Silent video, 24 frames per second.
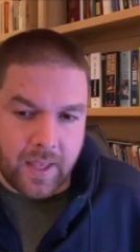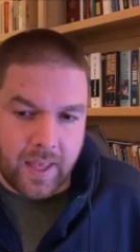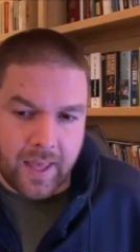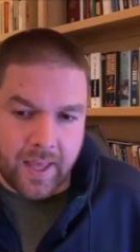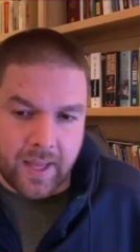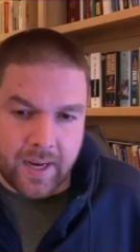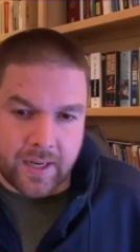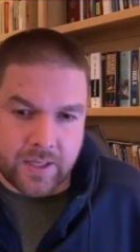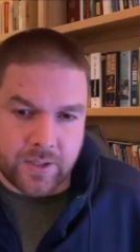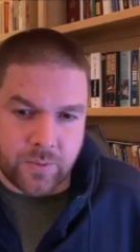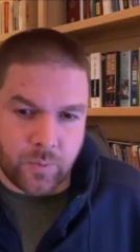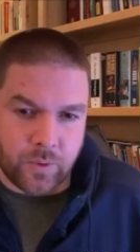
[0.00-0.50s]

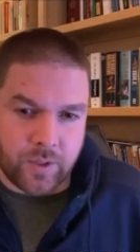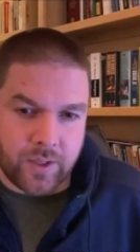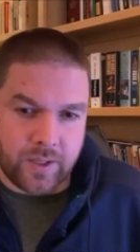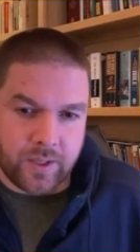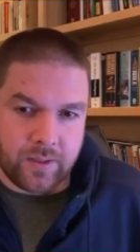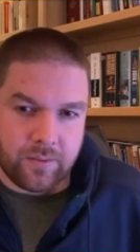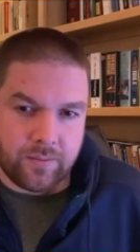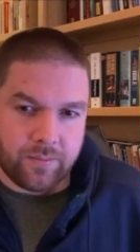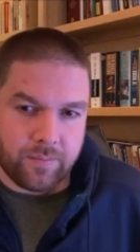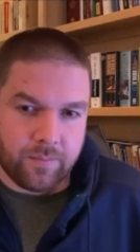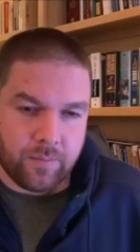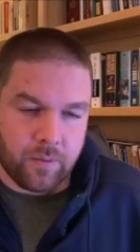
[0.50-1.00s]
and as
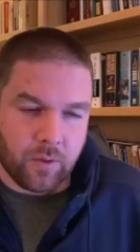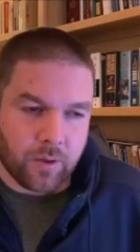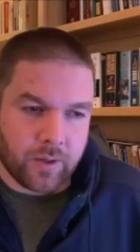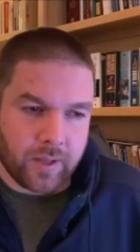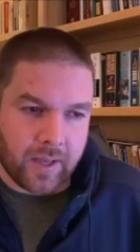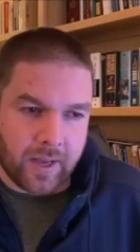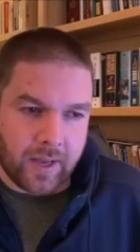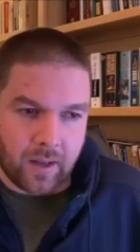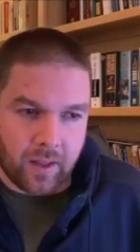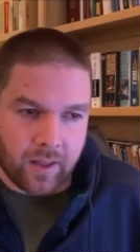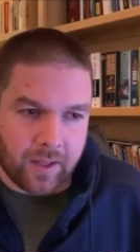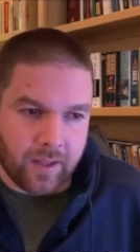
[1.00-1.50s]
we look
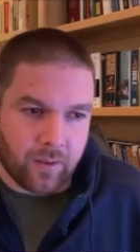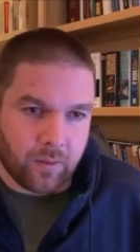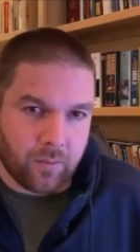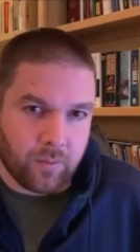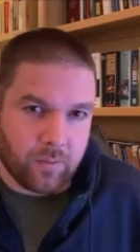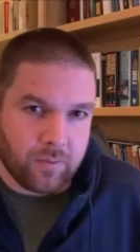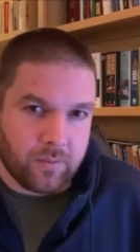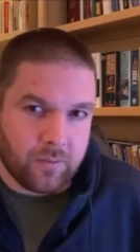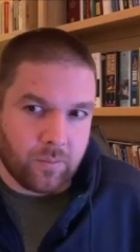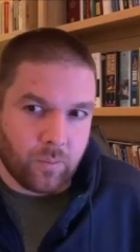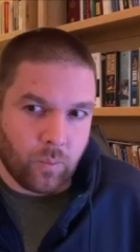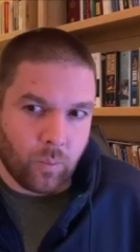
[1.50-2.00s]
at like
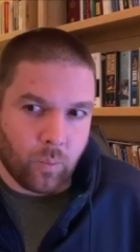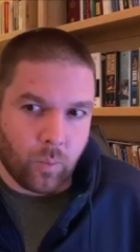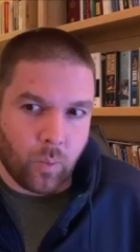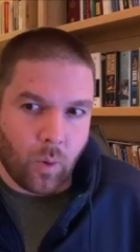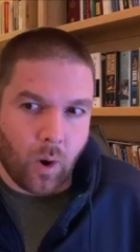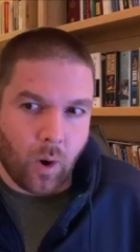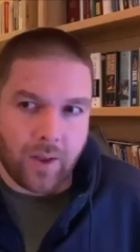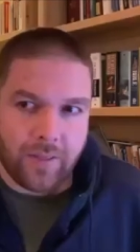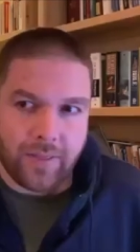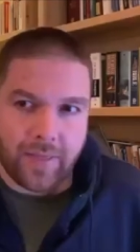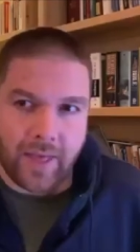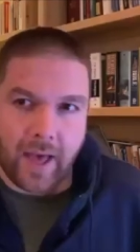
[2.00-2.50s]

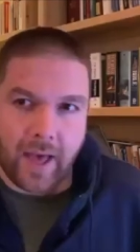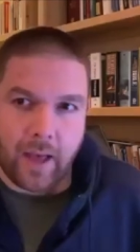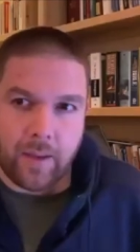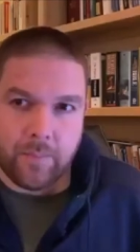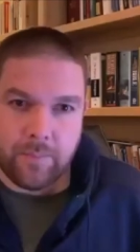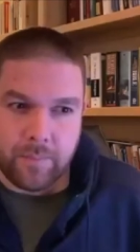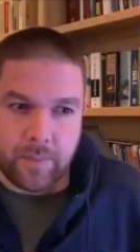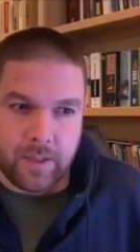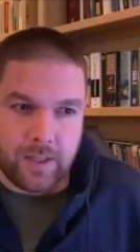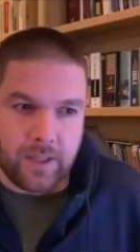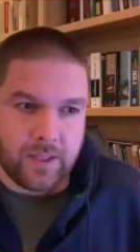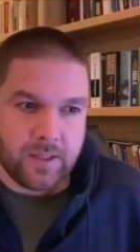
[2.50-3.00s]
what that
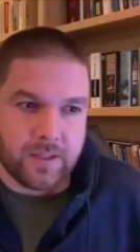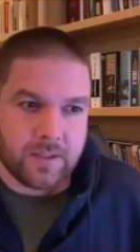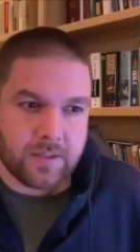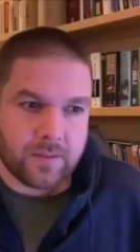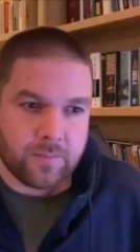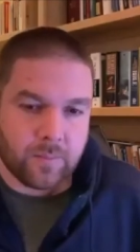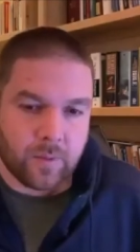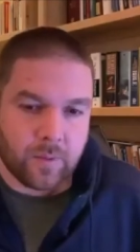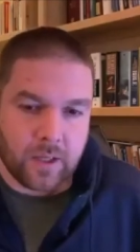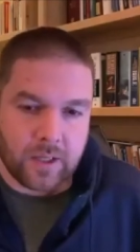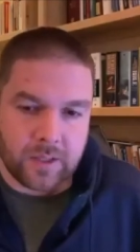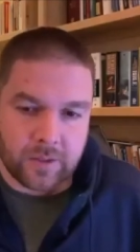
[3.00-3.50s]
means,
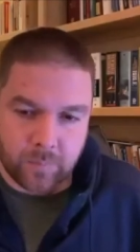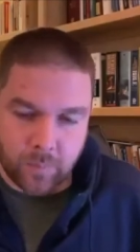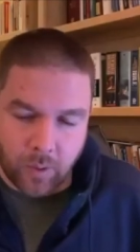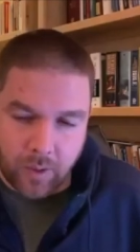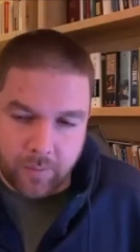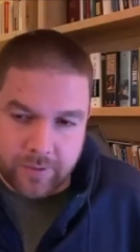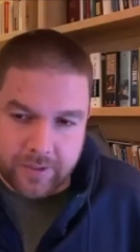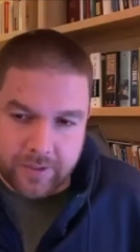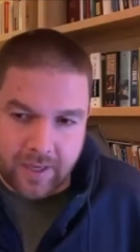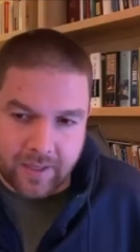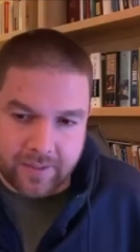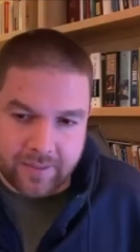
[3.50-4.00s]
it's
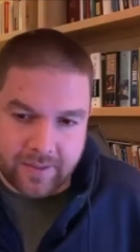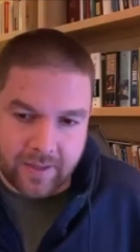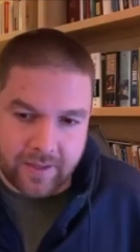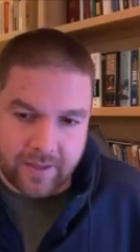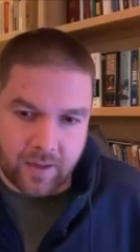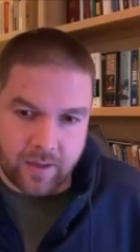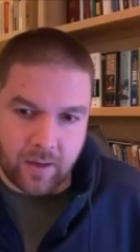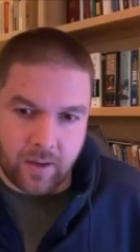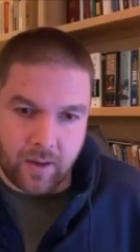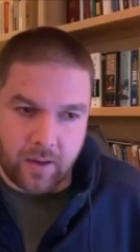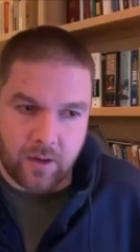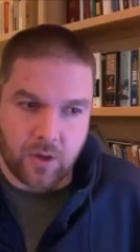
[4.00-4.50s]
probably not that
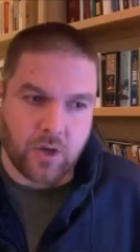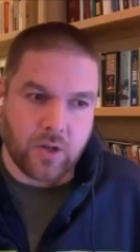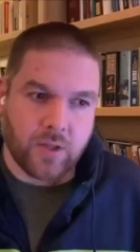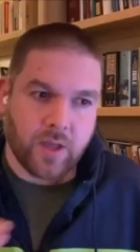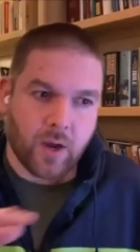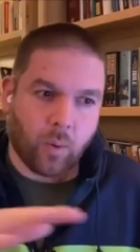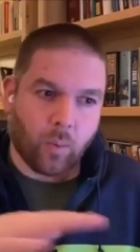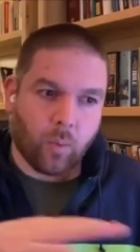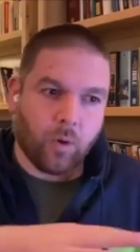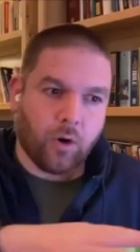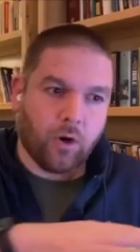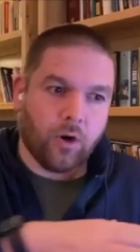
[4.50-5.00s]

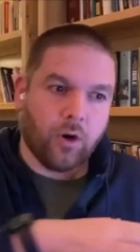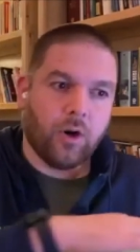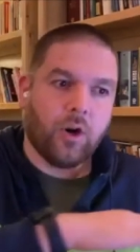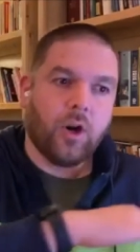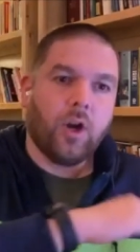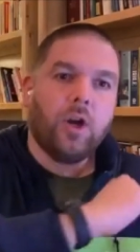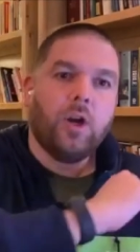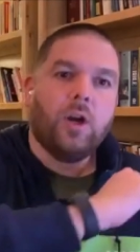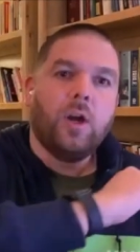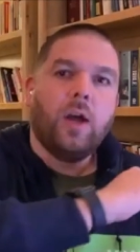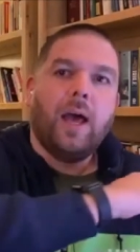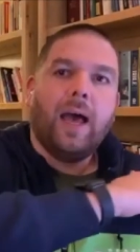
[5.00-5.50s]
there were
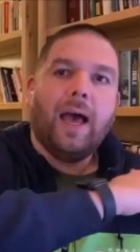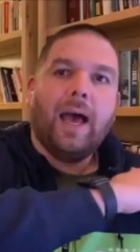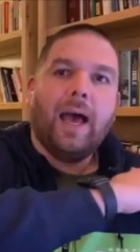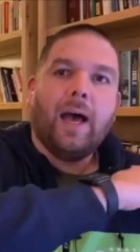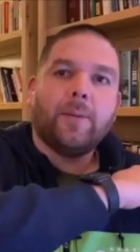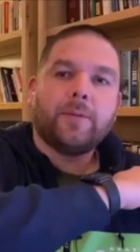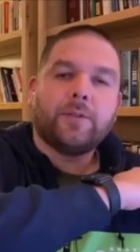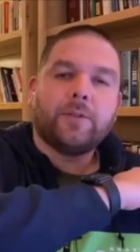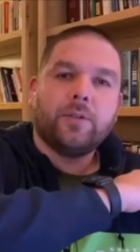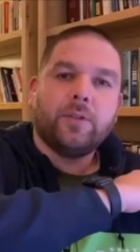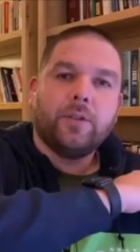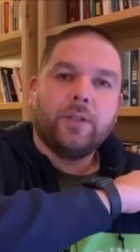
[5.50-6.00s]

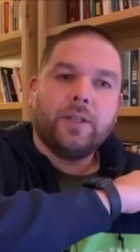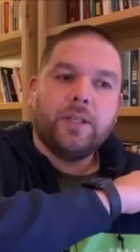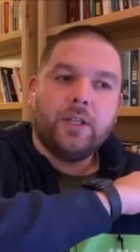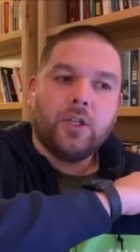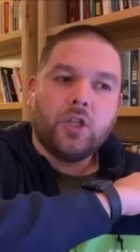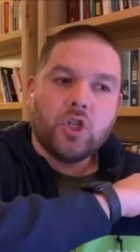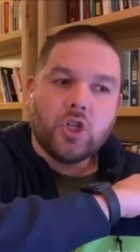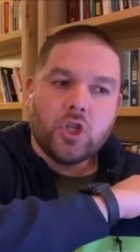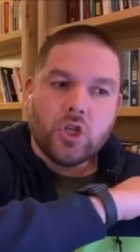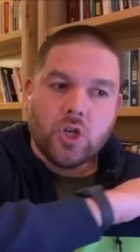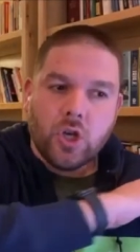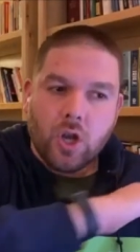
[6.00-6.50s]
absolutely
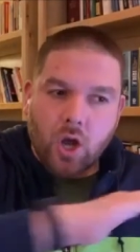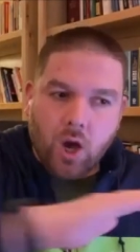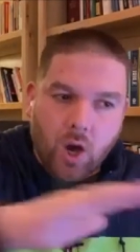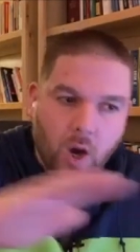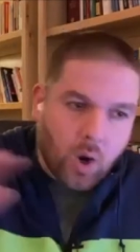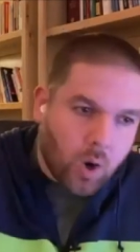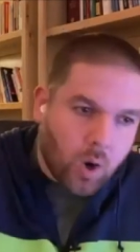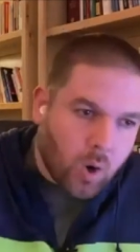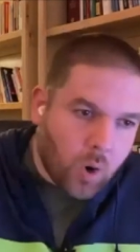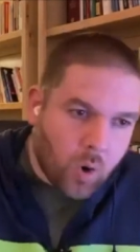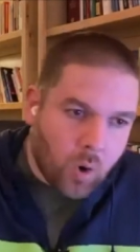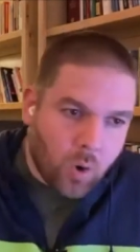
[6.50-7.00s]

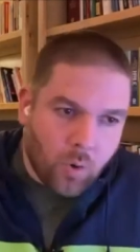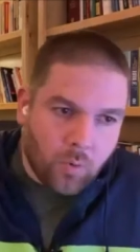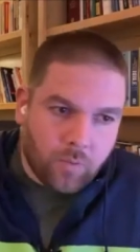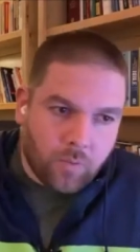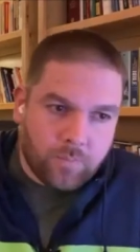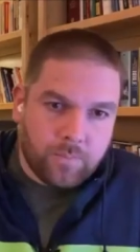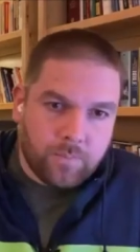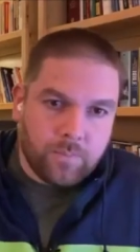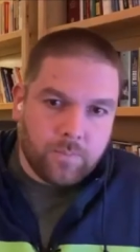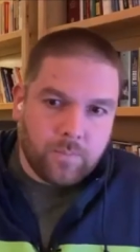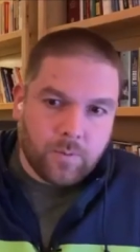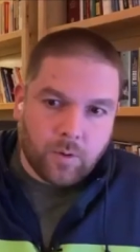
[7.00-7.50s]
no
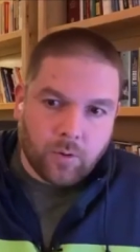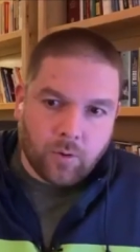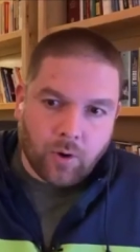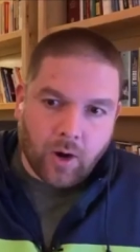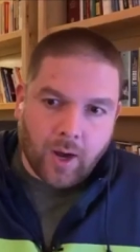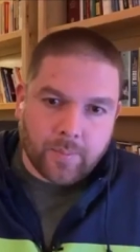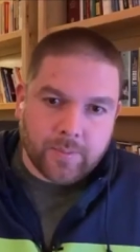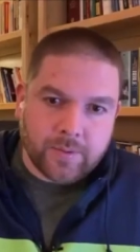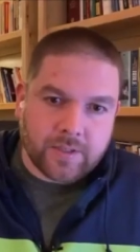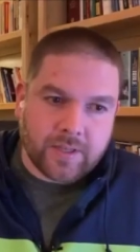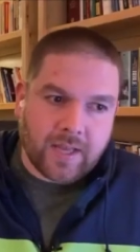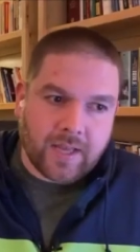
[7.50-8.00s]

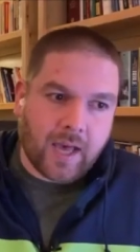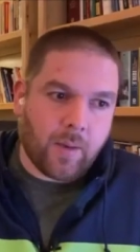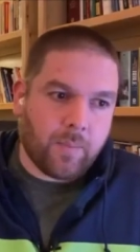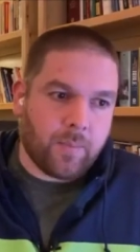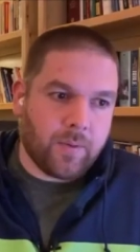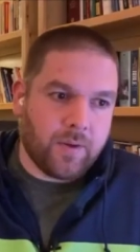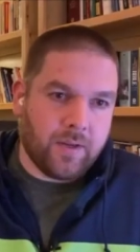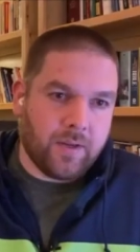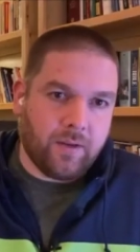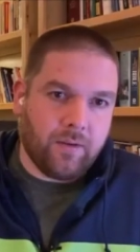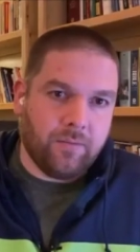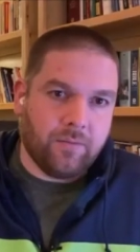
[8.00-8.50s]
crops
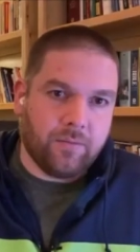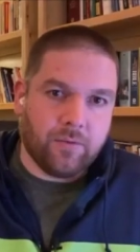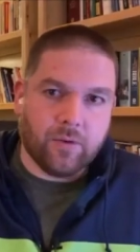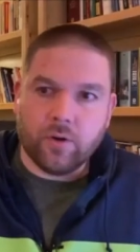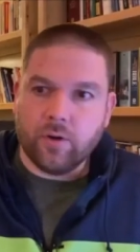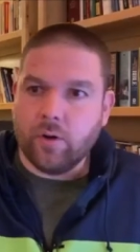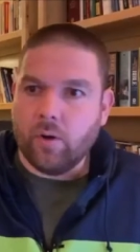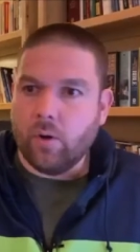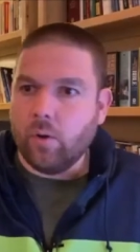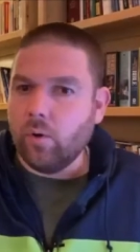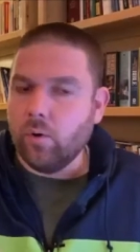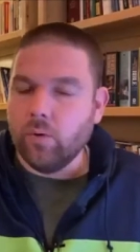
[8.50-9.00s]
happening
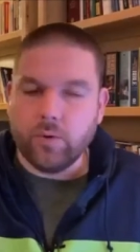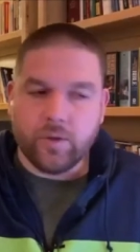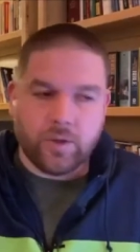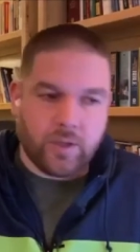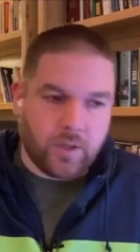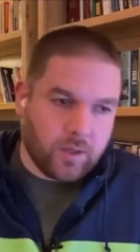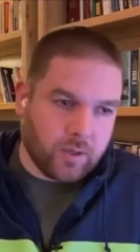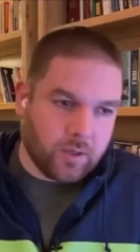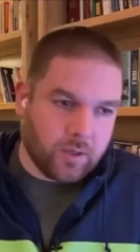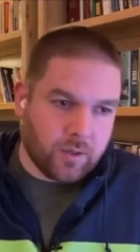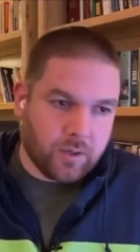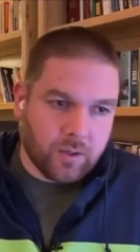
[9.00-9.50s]
for a whole
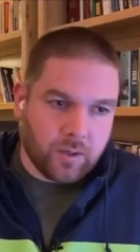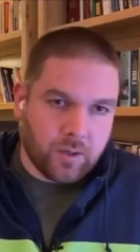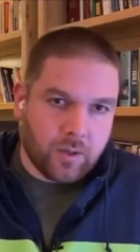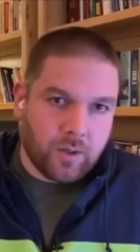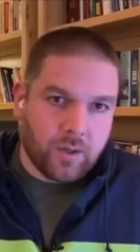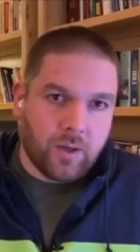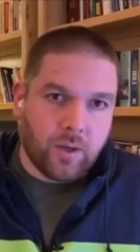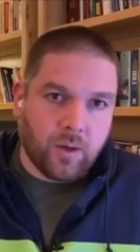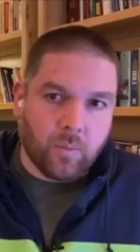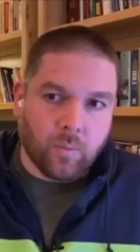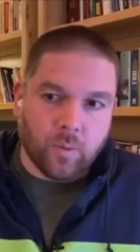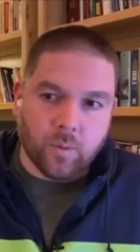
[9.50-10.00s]
year.
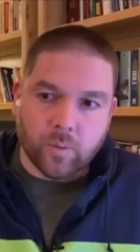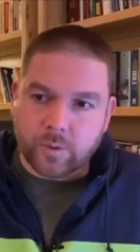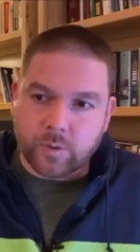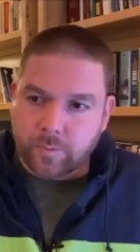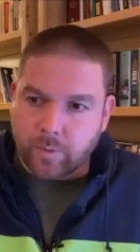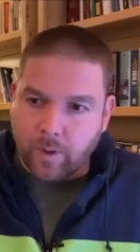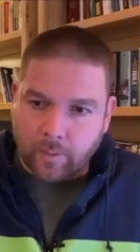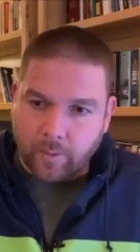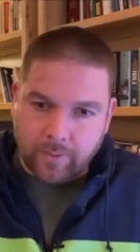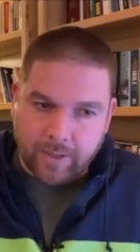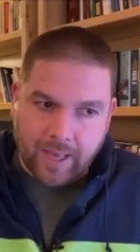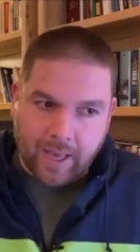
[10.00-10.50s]
What was
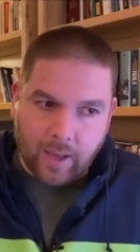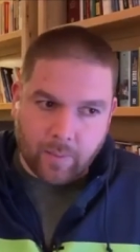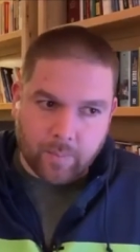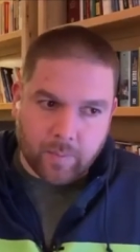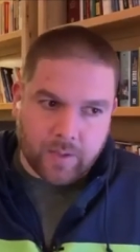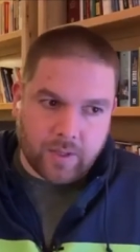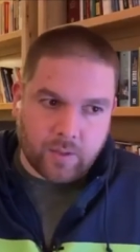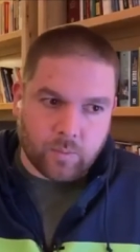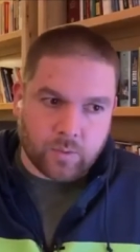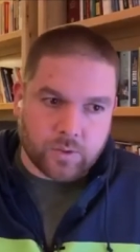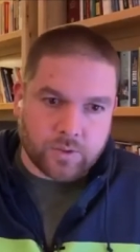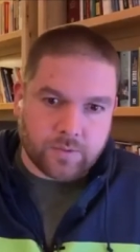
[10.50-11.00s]
probably
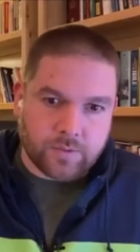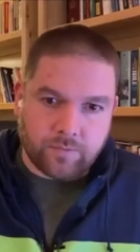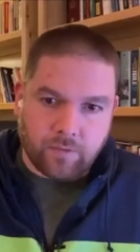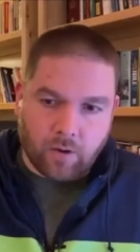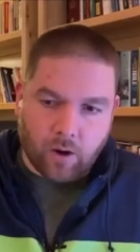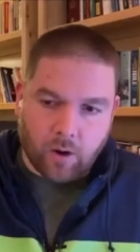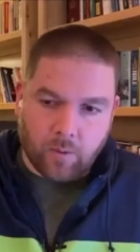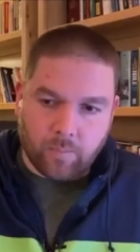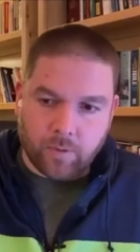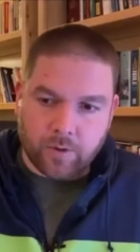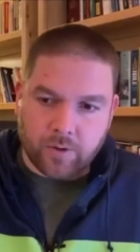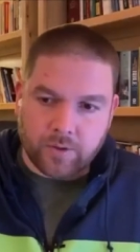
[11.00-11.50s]
happening was
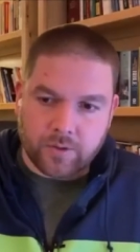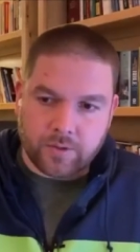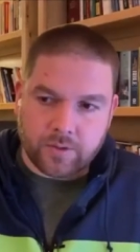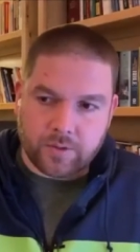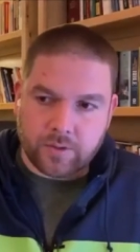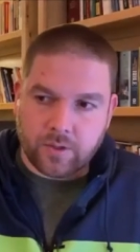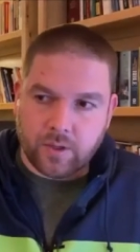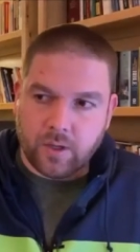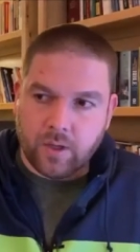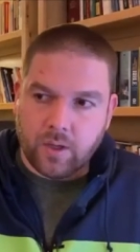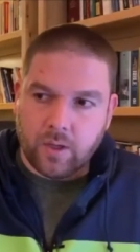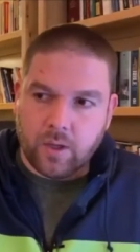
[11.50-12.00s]

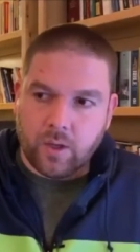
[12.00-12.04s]
farmers